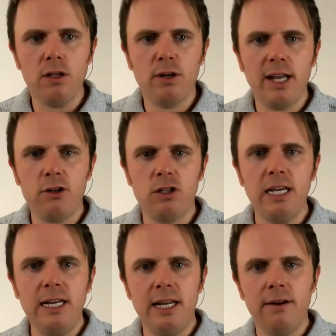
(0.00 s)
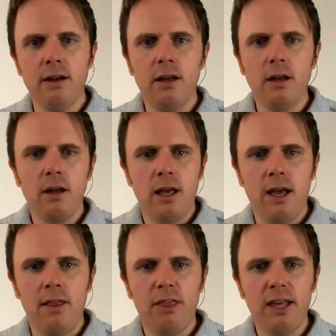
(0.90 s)
You can't just eat it
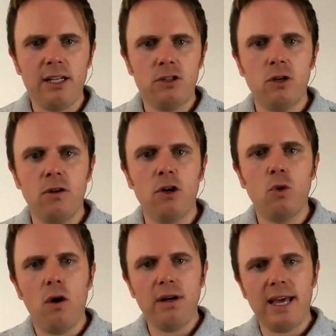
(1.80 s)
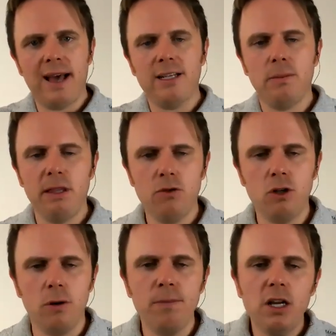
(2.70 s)
and think it's good. The quality has to be there
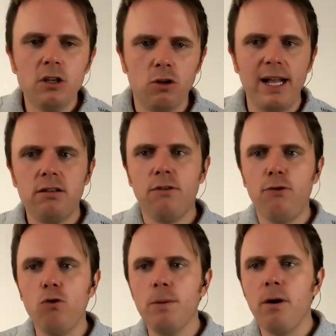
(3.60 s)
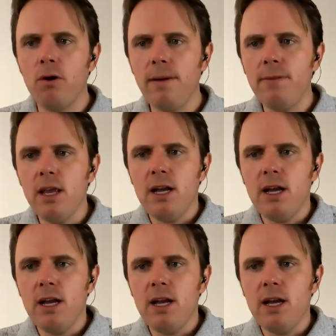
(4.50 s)
too. So that's the food component.